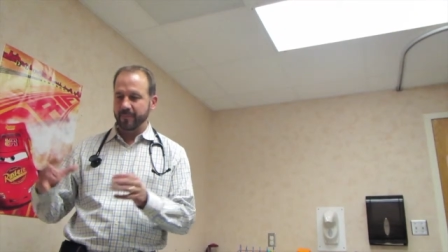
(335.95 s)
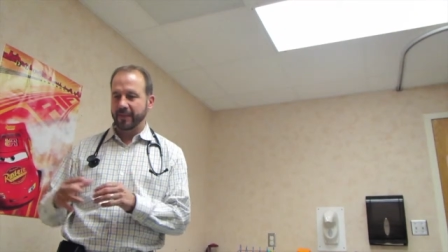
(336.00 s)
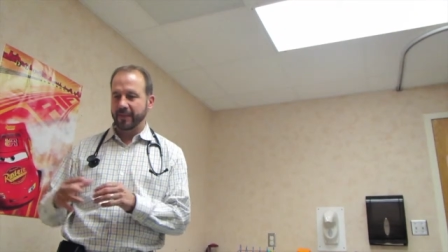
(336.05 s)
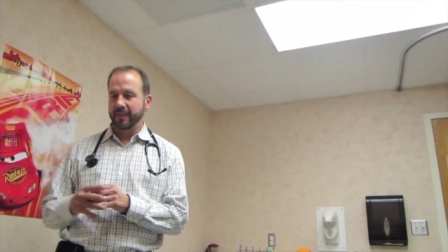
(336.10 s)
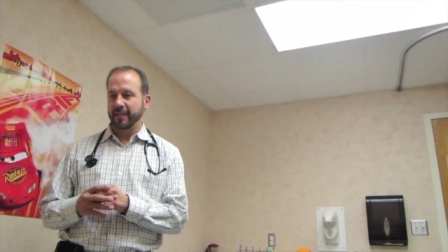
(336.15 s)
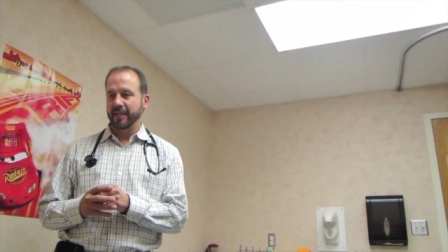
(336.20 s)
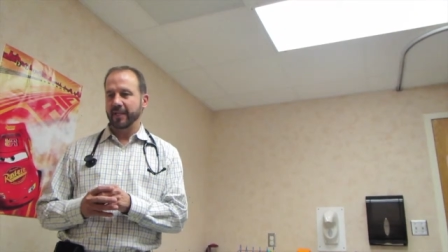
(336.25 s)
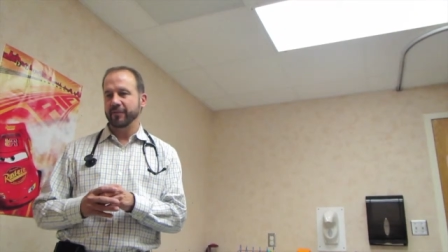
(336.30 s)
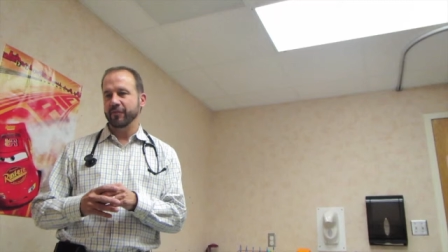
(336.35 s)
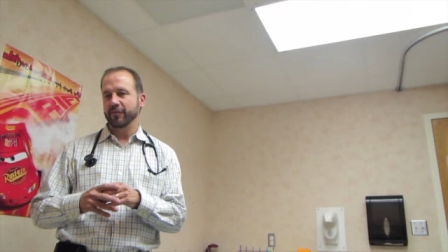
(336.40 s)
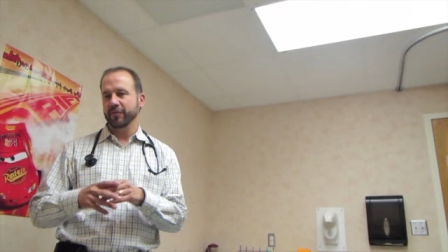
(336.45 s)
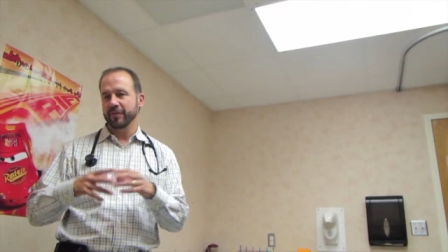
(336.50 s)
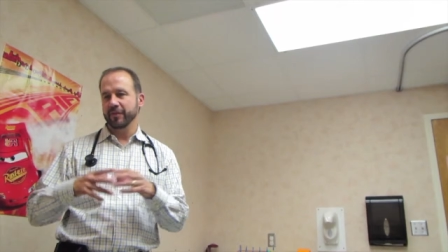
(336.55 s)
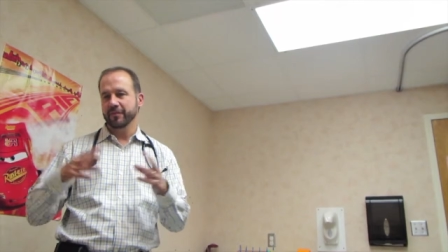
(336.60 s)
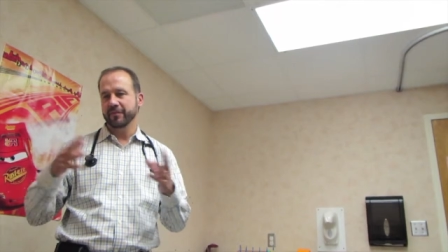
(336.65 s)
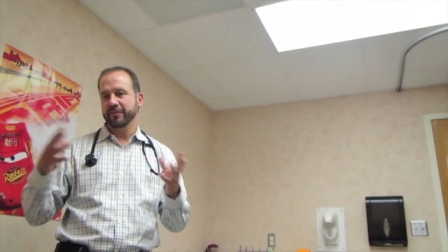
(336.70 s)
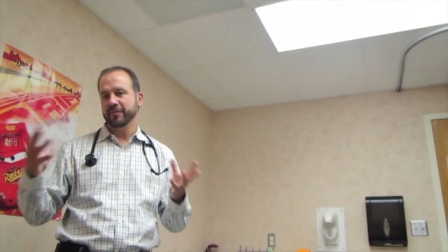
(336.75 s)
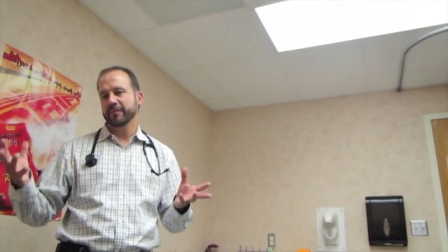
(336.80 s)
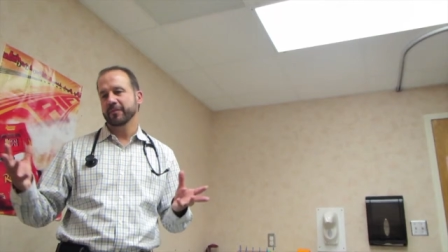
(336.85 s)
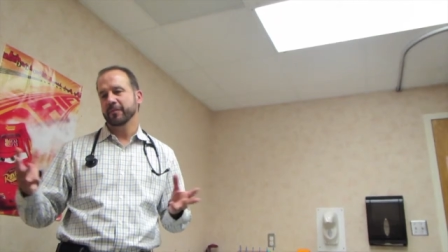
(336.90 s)
level
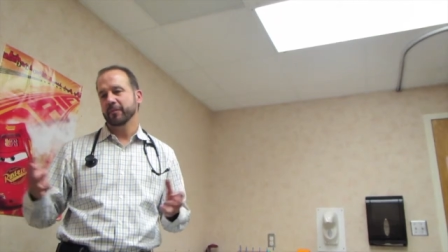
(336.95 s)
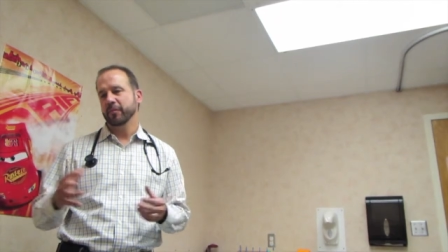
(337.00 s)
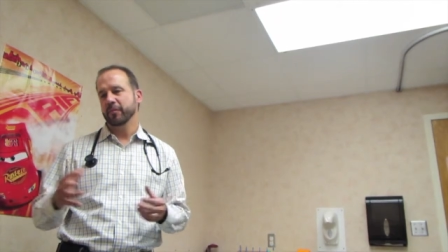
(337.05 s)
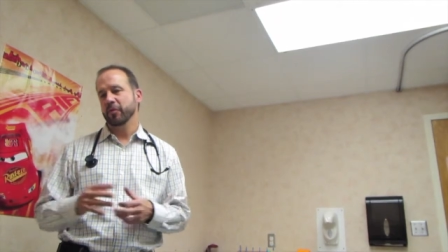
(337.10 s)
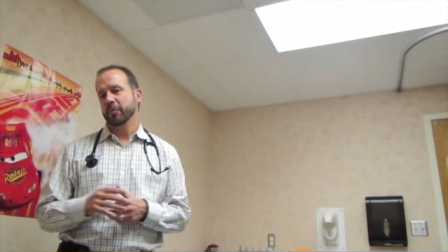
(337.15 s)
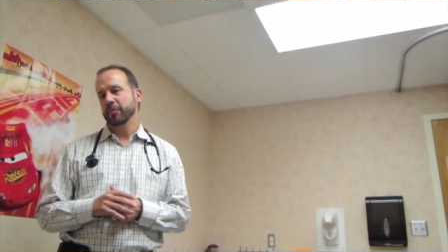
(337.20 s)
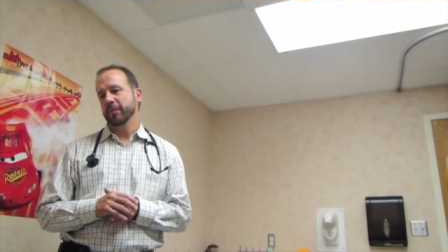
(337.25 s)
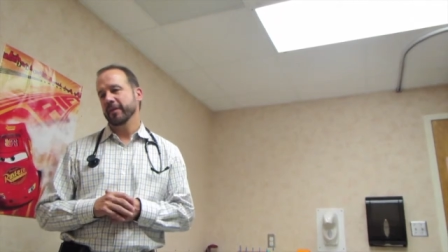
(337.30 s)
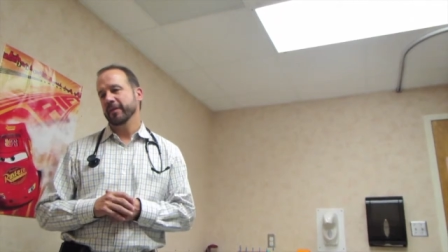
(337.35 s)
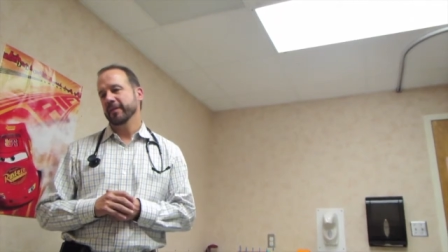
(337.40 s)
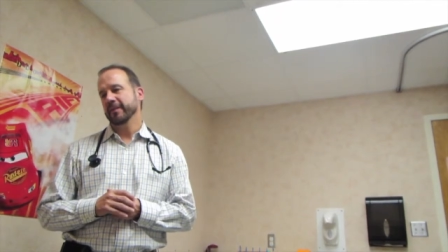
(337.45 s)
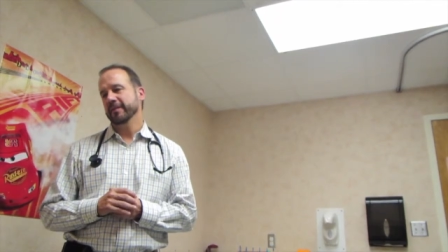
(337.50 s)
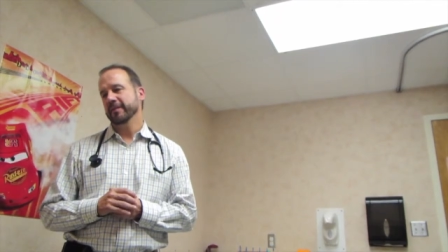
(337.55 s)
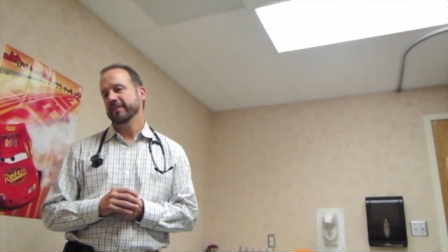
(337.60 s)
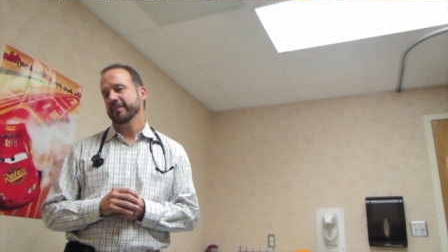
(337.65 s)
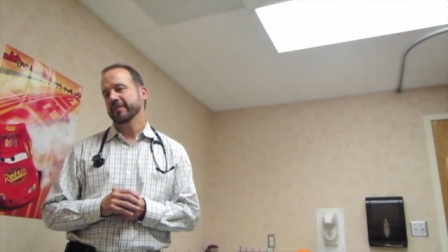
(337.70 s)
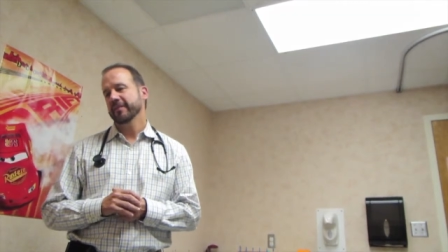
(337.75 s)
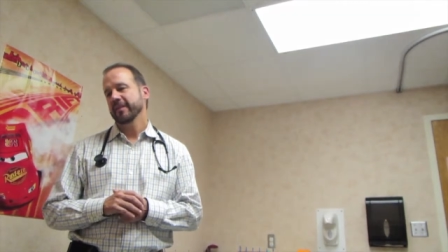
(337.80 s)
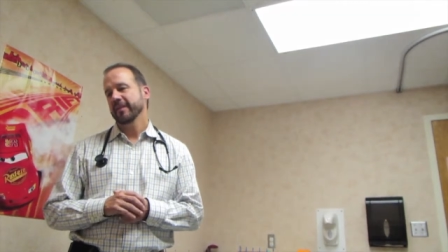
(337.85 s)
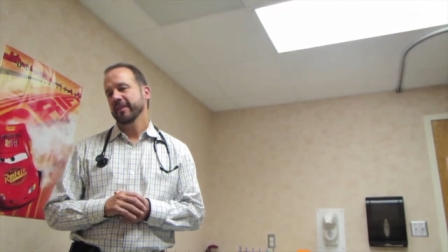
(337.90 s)
of
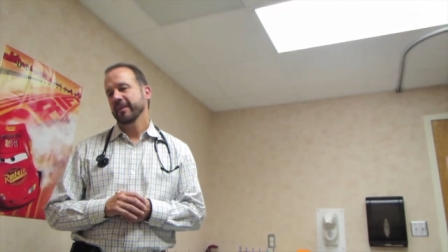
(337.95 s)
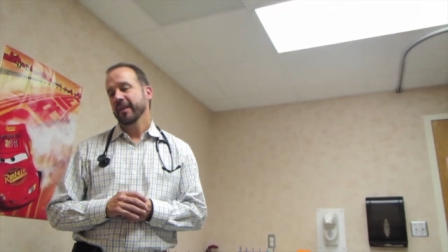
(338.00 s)
appropriateness.